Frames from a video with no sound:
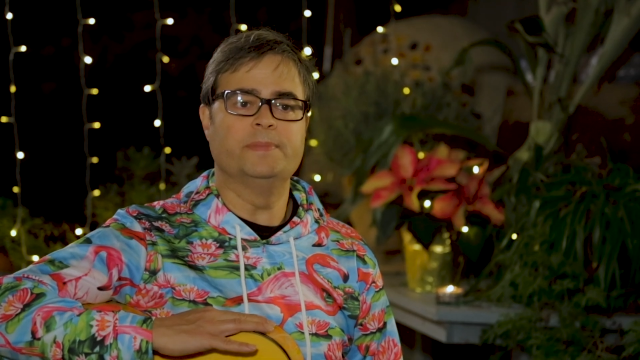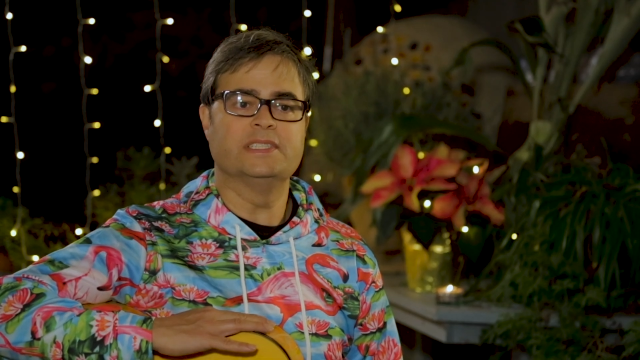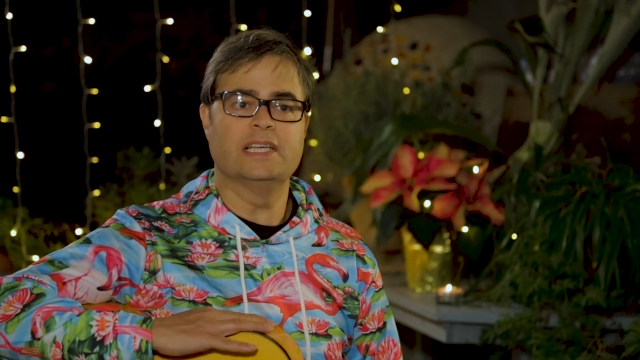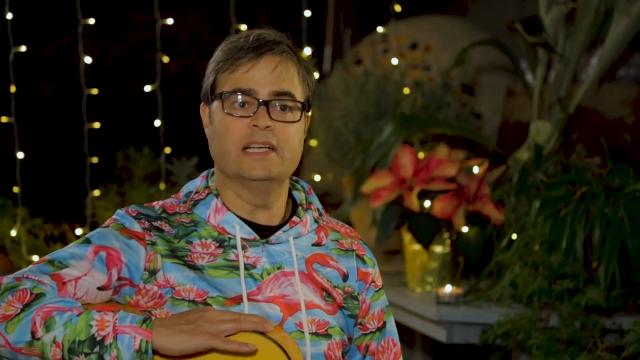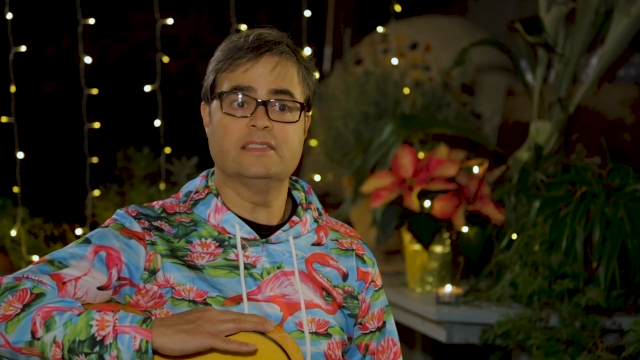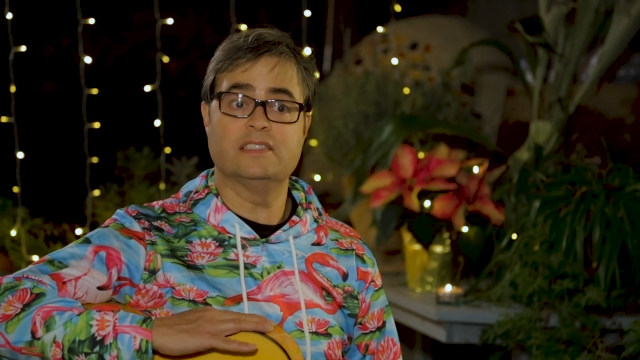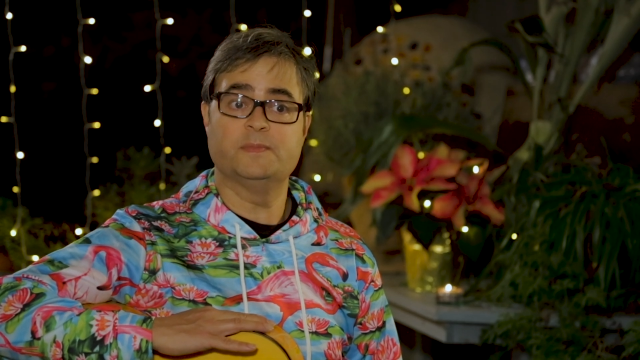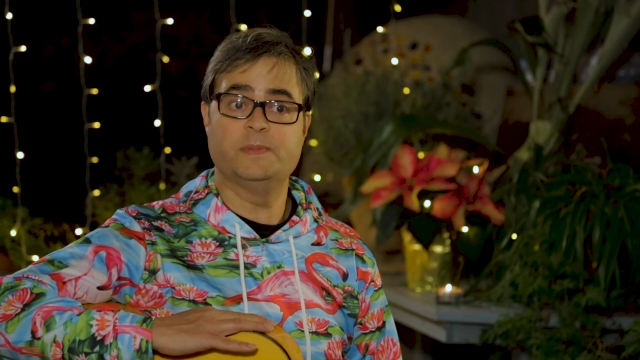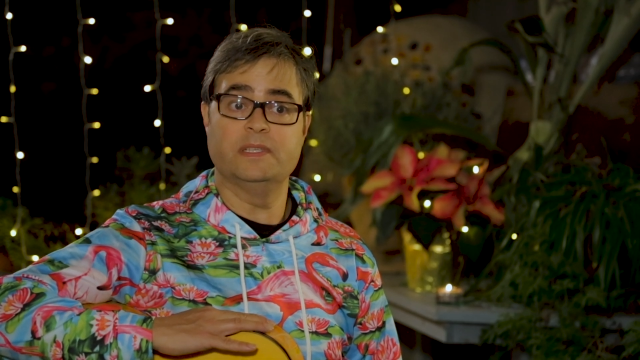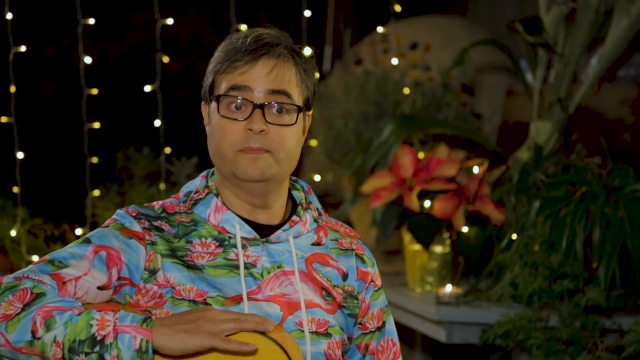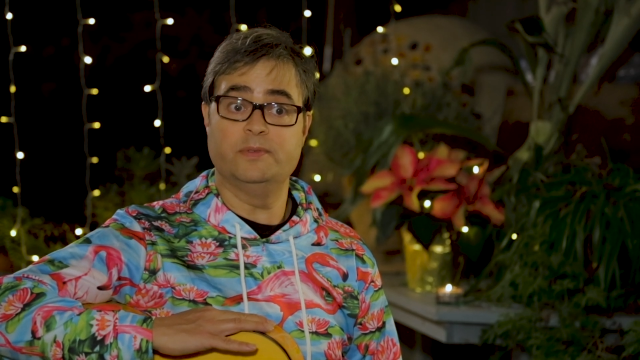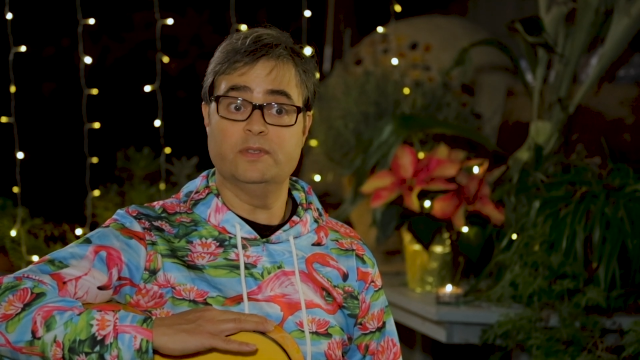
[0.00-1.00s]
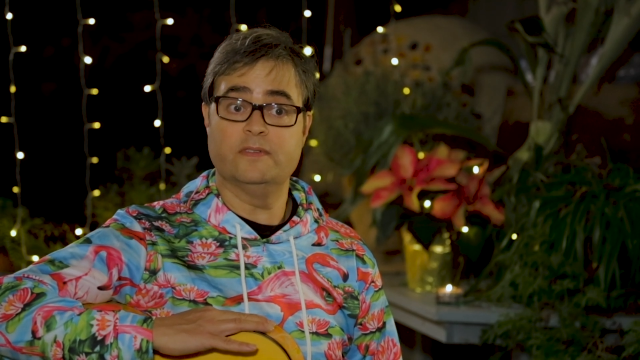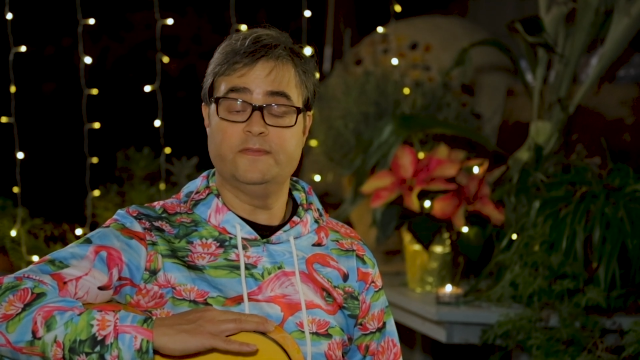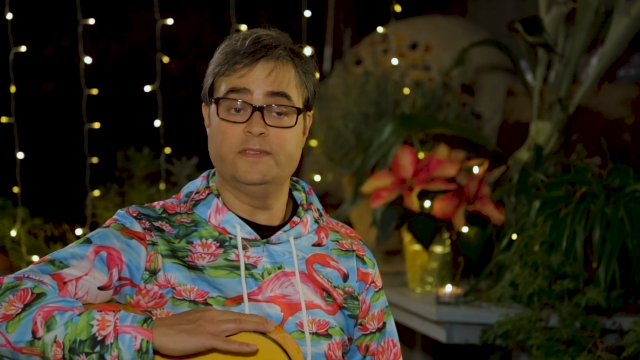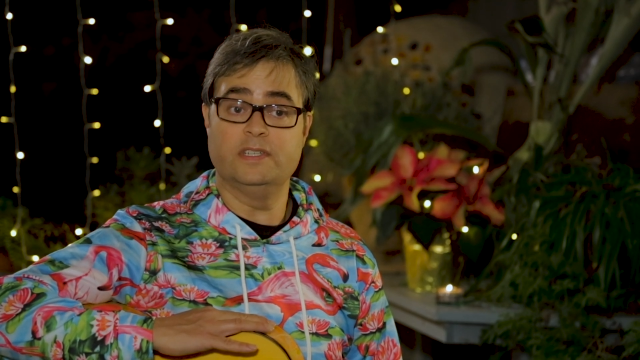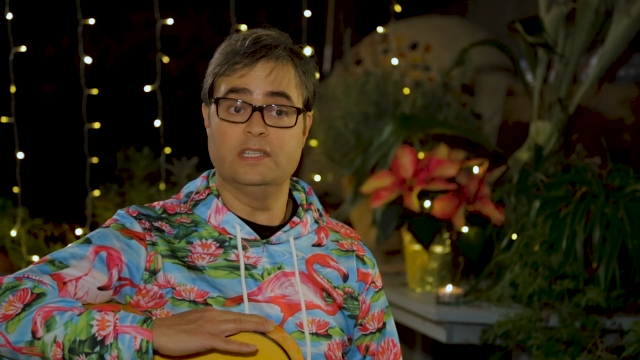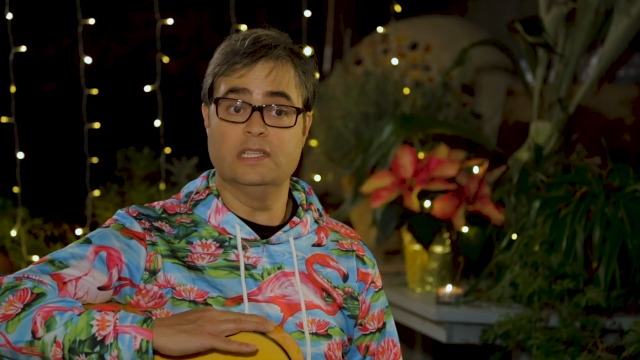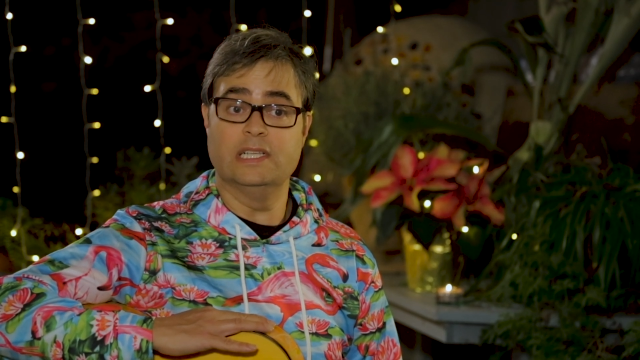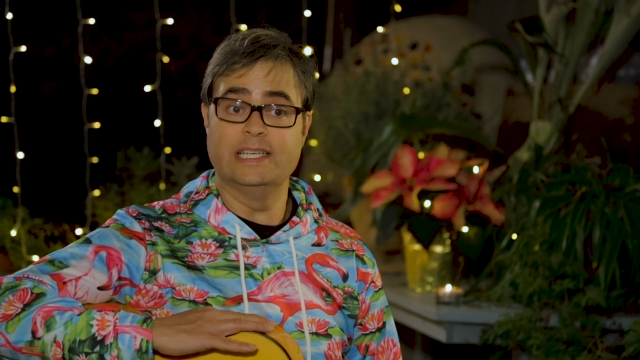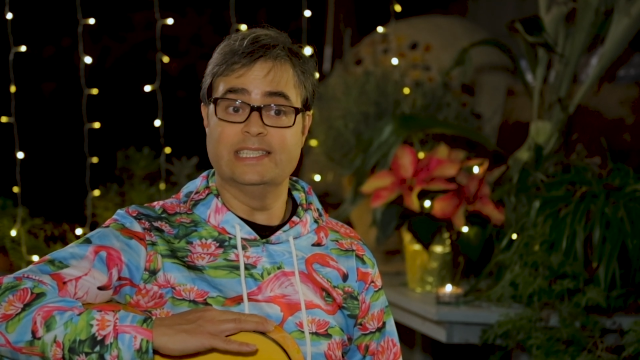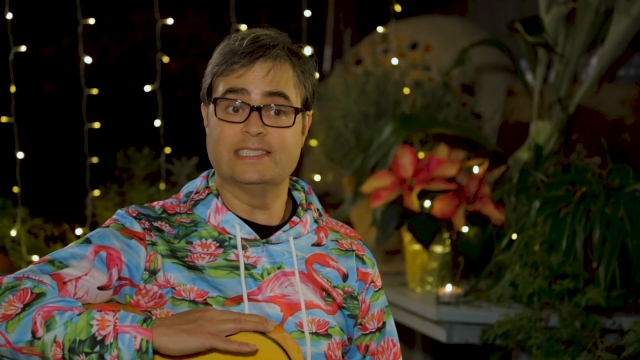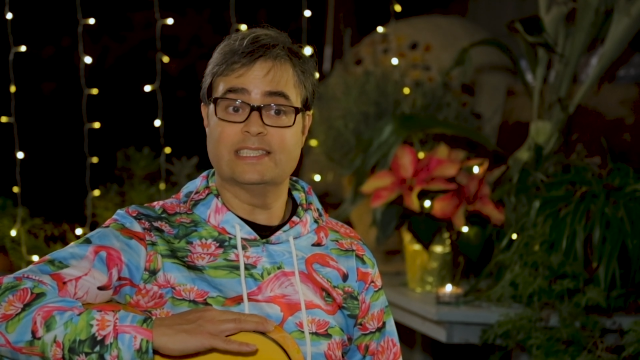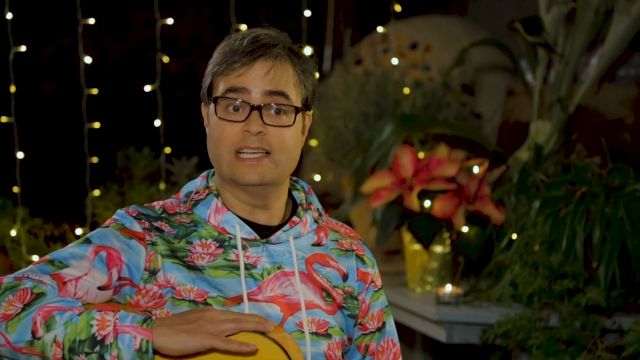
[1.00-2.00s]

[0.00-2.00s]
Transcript: Besides just being beautiful, it's